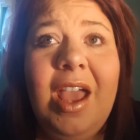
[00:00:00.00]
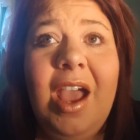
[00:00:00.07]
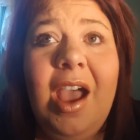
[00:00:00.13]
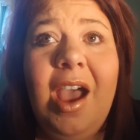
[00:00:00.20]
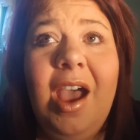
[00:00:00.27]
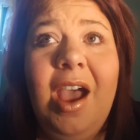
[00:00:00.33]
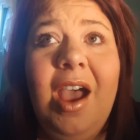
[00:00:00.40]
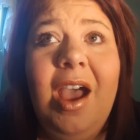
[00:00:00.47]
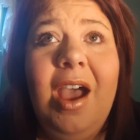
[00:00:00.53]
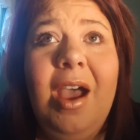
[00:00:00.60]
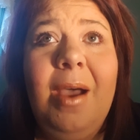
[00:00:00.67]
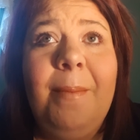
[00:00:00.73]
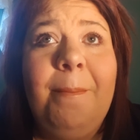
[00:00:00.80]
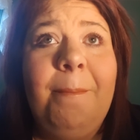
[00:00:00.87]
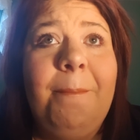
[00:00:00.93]

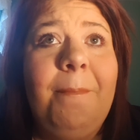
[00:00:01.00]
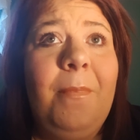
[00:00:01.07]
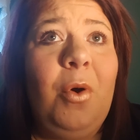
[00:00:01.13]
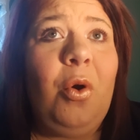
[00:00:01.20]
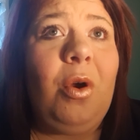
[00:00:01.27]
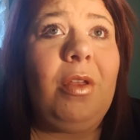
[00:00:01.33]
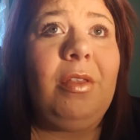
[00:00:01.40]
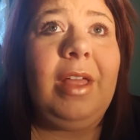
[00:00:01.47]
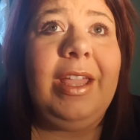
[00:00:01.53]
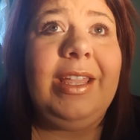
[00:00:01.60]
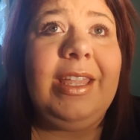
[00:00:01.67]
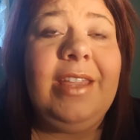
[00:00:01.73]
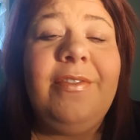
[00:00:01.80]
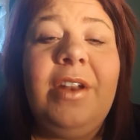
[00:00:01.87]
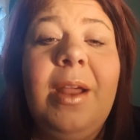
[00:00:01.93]
Or like
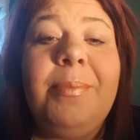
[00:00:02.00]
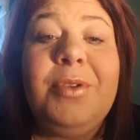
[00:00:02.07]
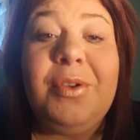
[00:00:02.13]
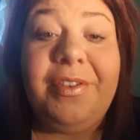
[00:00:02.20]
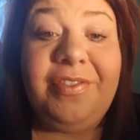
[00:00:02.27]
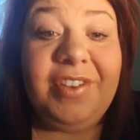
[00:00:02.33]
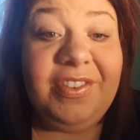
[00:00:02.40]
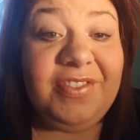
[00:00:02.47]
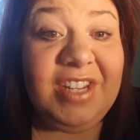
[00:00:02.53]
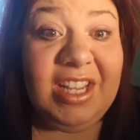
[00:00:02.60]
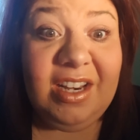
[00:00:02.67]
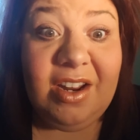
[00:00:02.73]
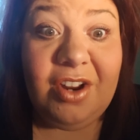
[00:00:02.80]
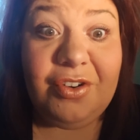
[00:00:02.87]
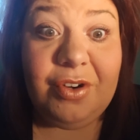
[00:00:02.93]
even up to a
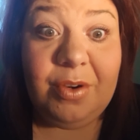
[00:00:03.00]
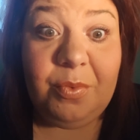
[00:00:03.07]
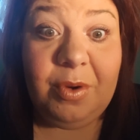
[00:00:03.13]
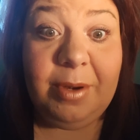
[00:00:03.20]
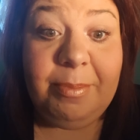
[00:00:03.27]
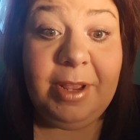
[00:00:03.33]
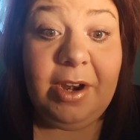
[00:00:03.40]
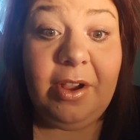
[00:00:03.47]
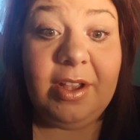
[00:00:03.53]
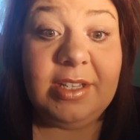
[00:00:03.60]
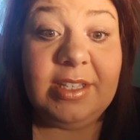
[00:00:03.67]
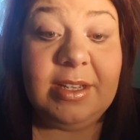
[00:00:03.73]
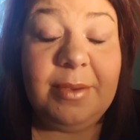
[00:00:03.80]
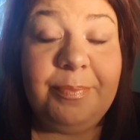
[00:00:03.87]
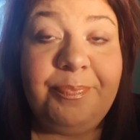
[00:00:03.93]
1,500 would have been
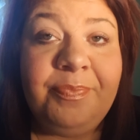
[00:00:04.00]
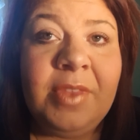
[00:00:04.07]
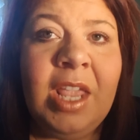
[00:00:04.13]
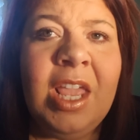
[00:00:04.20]
awesome.